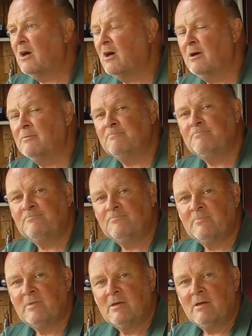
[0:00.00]

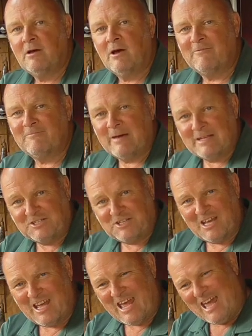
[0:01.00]
I've
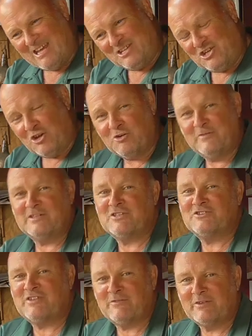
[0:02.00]
managed to edge over
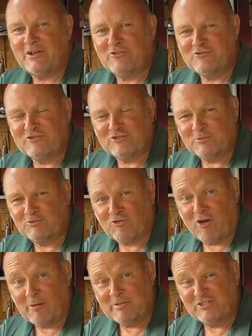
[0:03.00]
the 700
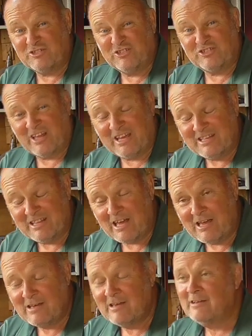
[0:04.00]
subscribers and stay
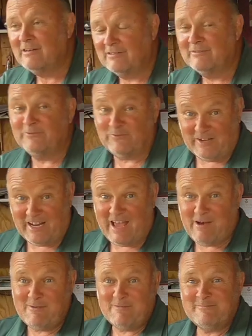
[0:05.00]
there for
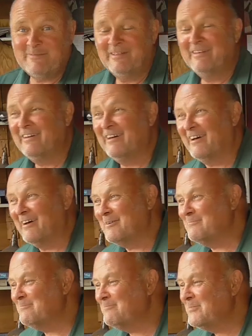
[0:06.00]
now.
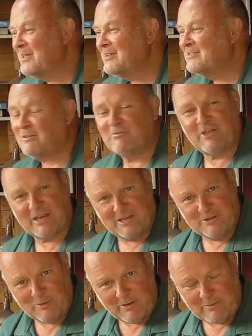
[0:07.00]
So
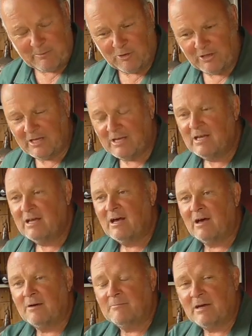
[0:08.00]
thank you to everybody.
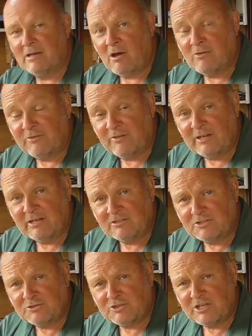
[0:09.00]
And hopefully
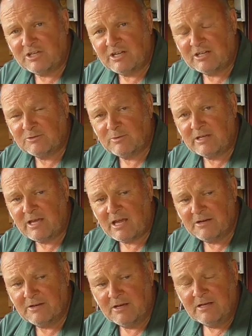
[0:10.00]
I shall see you next
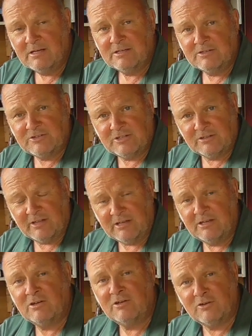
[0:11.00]
weekend. Until
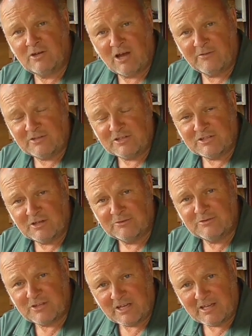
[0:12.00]
then, look after
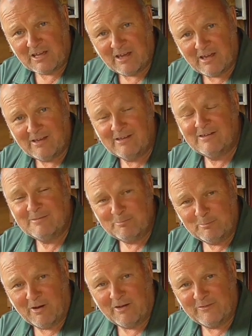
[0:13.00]
yourselves. Take care.
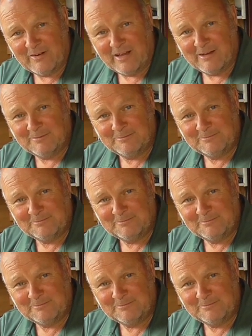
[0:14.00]
Bye for now.